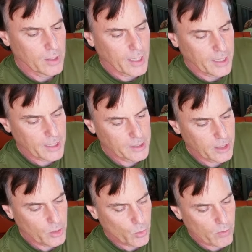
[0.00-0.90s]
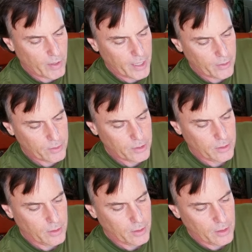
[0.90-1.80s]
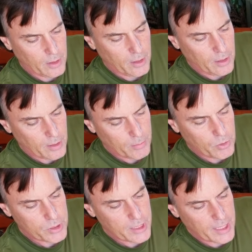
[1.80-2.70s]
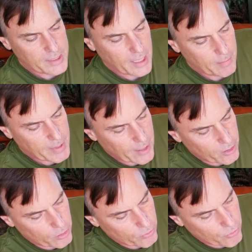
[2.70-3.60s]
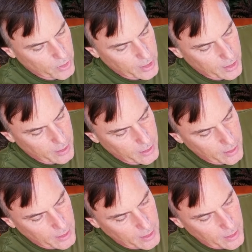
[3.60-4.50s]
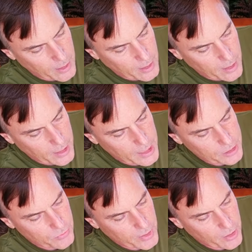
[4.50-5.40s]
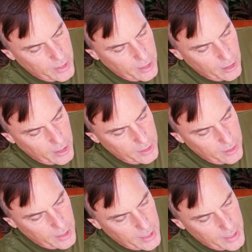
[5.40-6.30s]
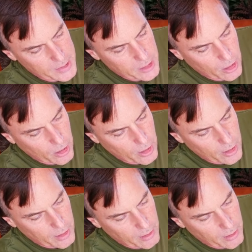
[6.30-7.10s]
And continue around, push that tape down in the front, and get your fingernail on there nice and hard.